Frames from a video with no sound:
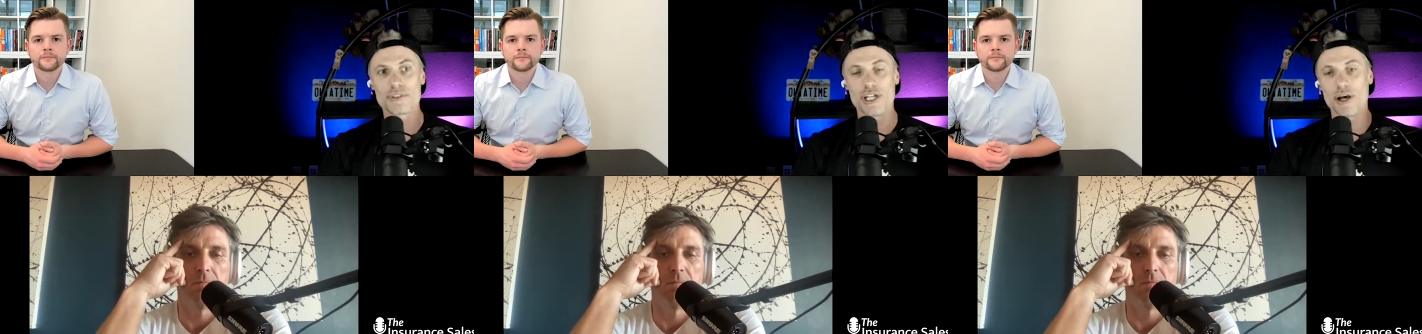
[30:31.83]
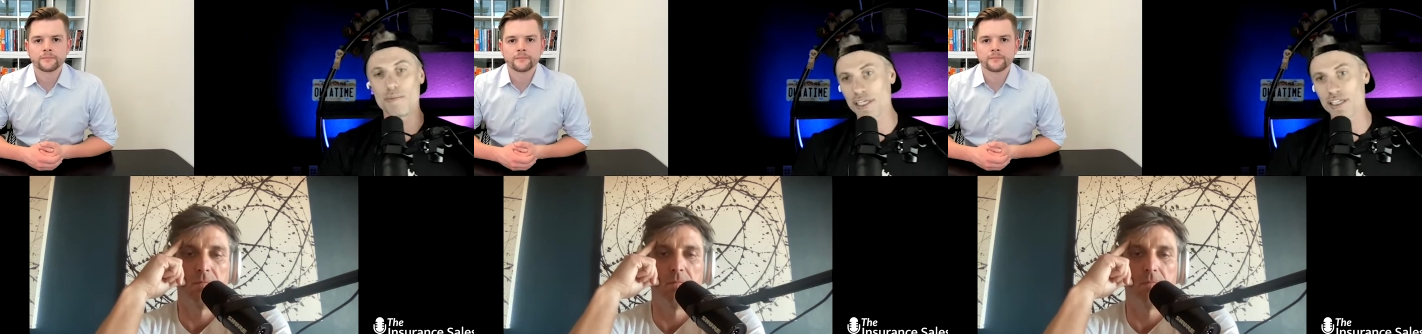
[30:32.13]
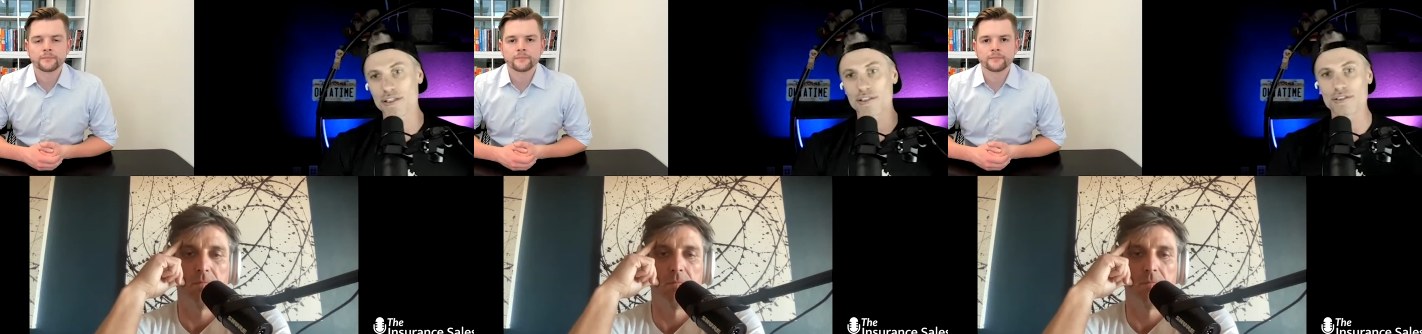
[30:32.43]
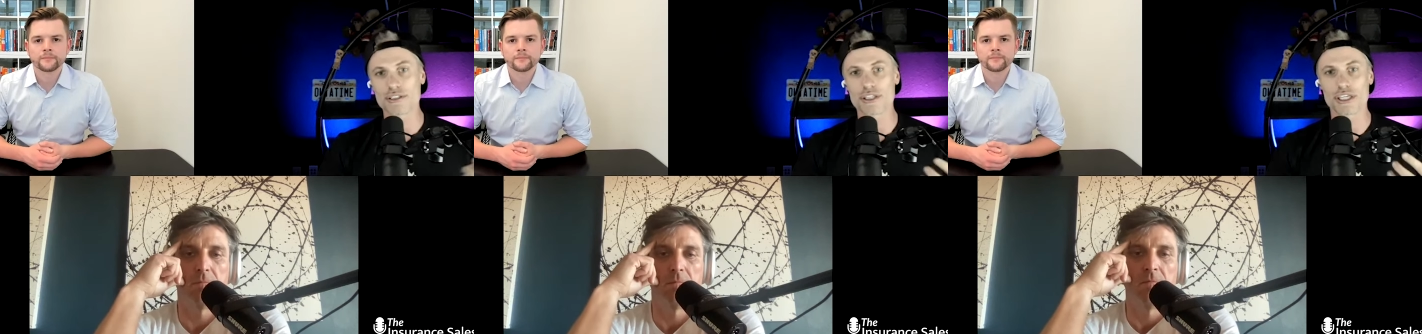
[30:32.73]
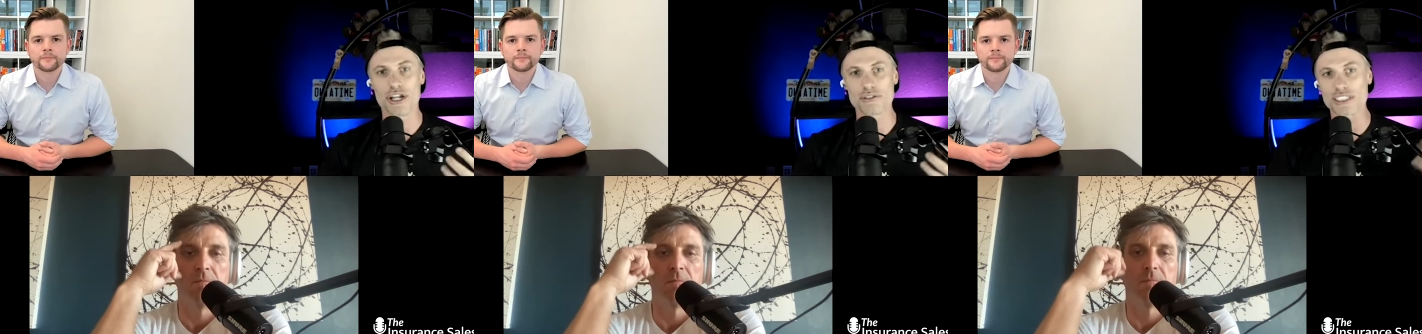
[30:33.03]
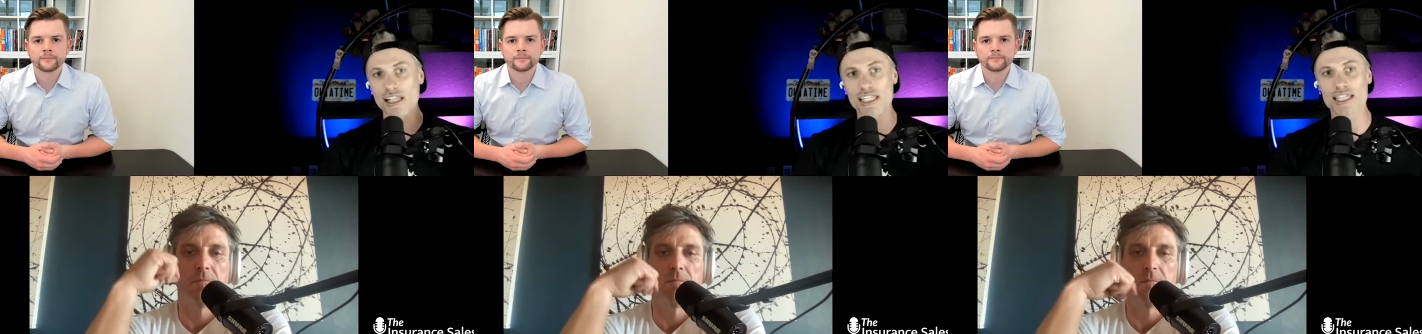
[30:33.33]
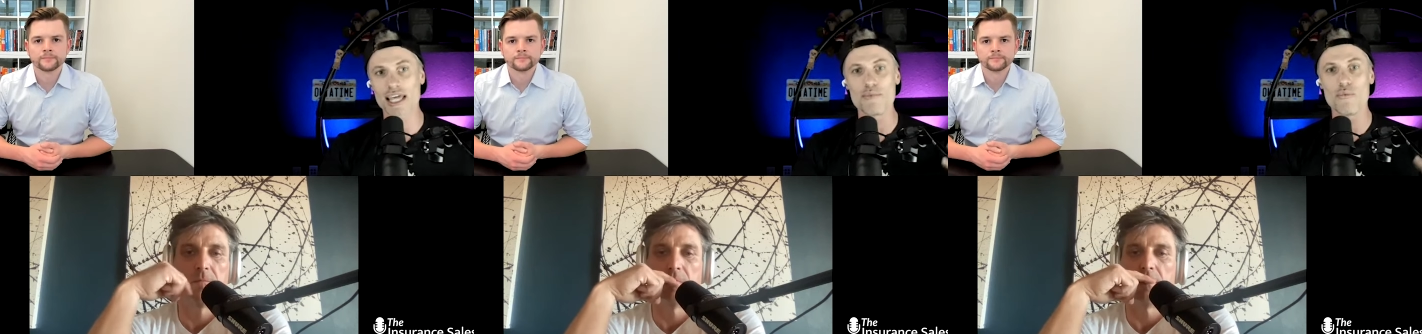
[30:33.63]
Speaker 1: you know being you know selling
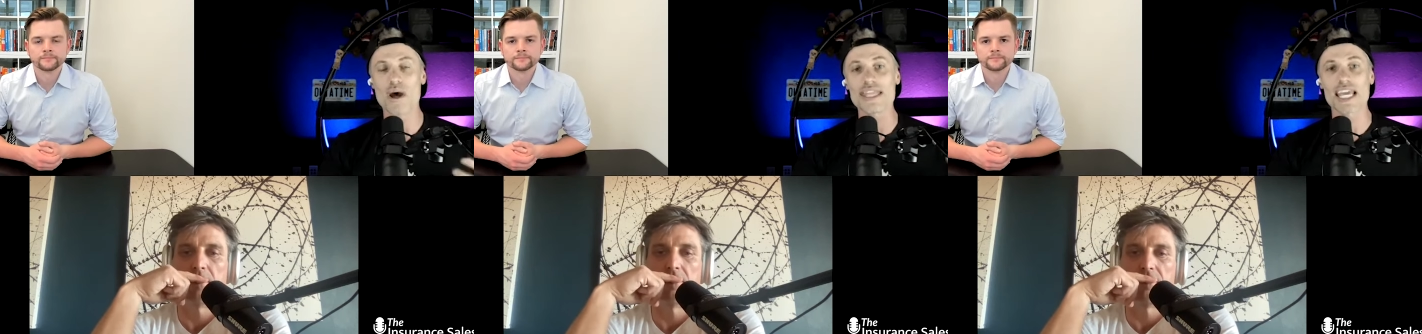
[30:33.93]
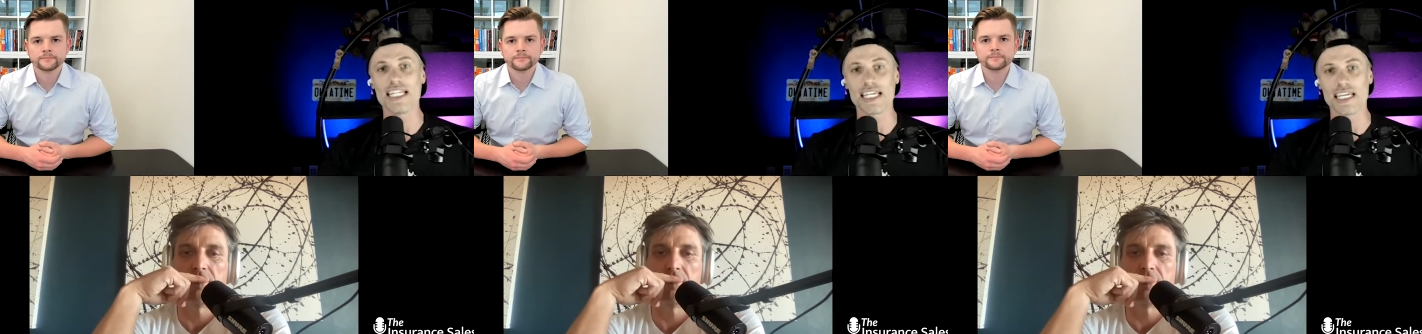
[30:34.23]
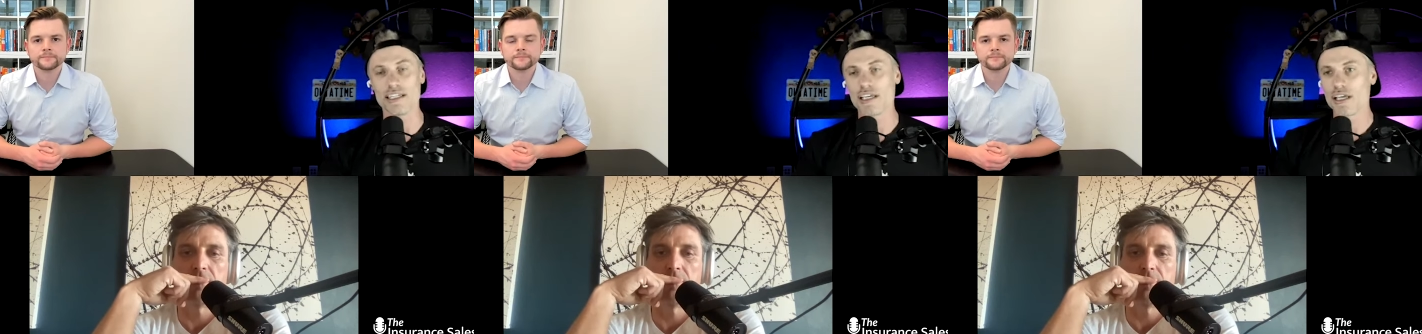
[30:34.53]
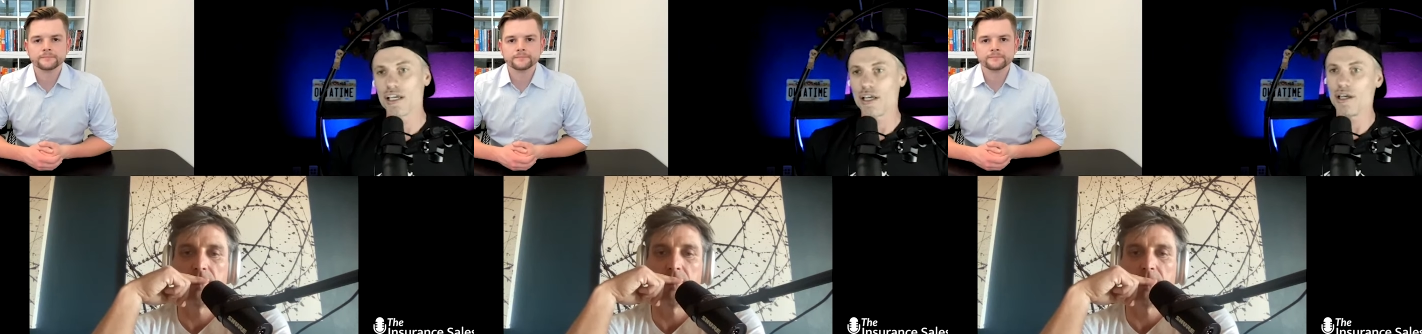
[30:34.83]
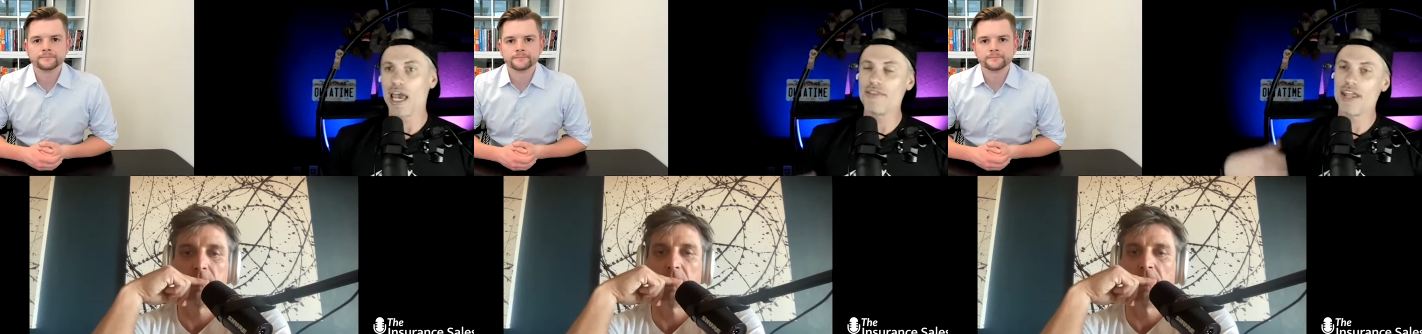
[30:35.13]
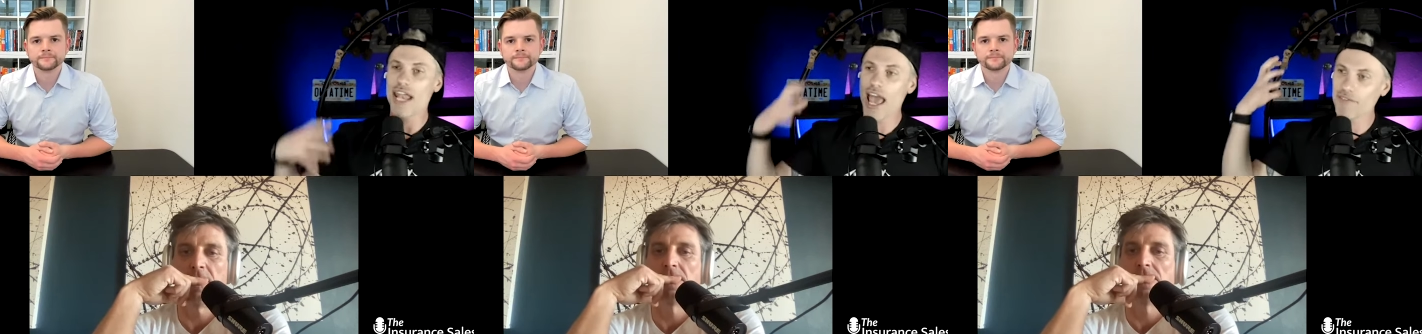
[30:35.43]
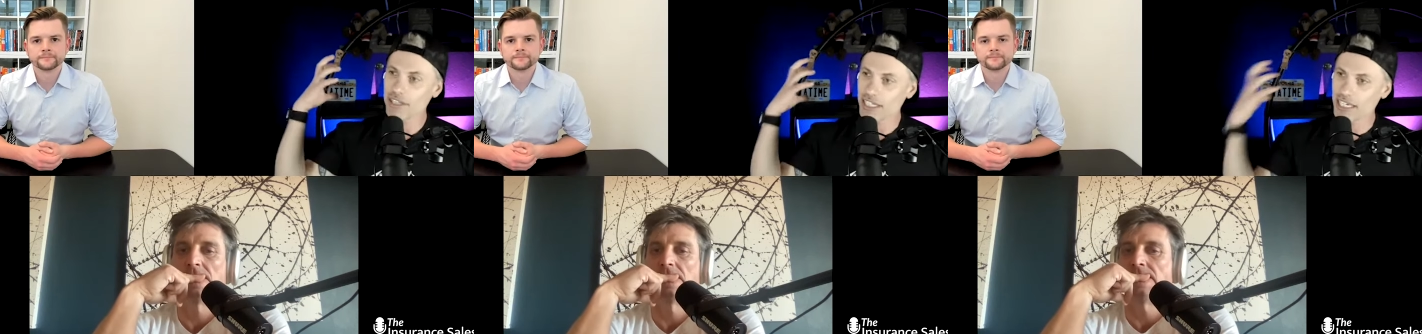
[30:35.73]
them what they need and then
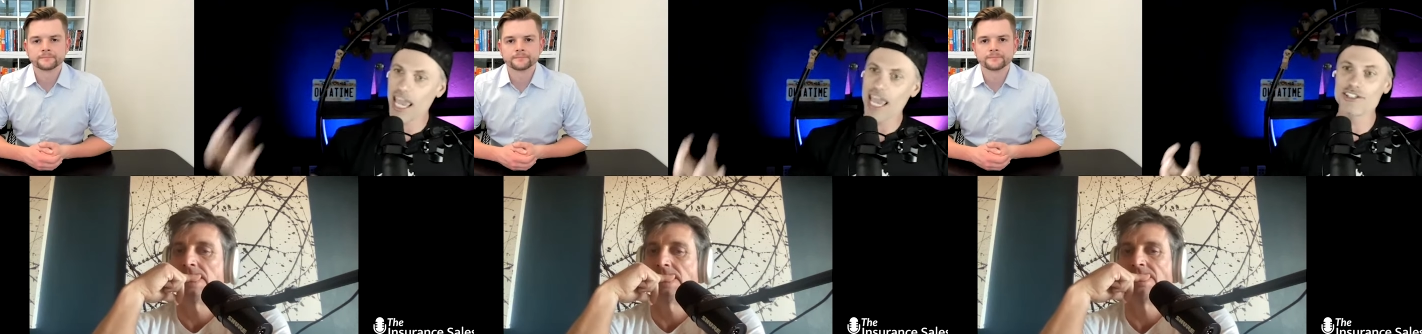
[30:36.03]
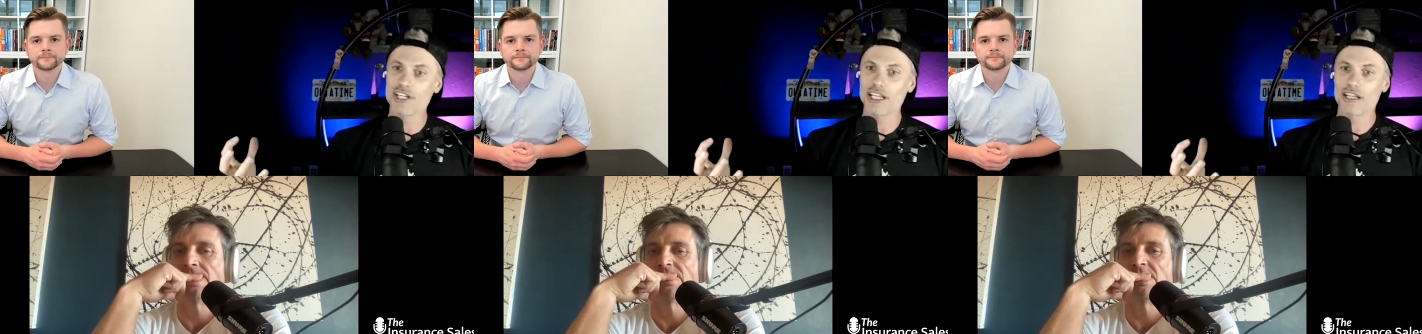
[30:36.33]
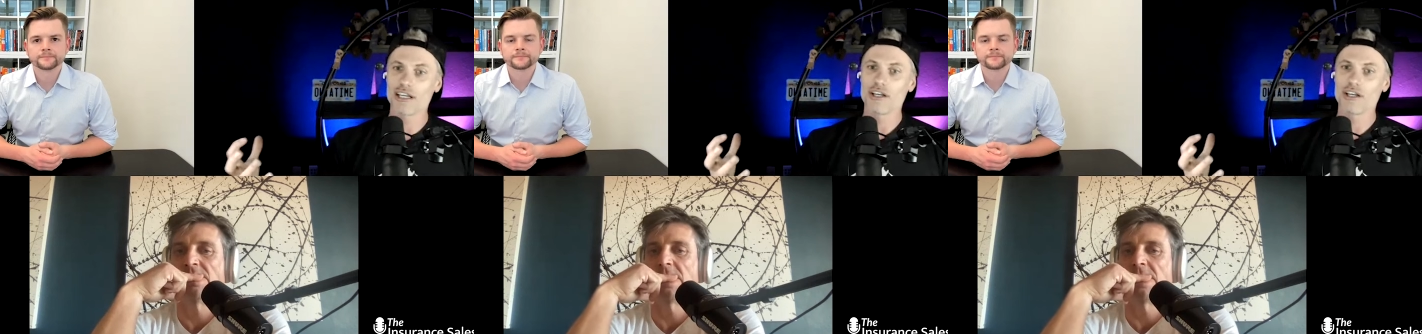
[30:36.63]
having the agent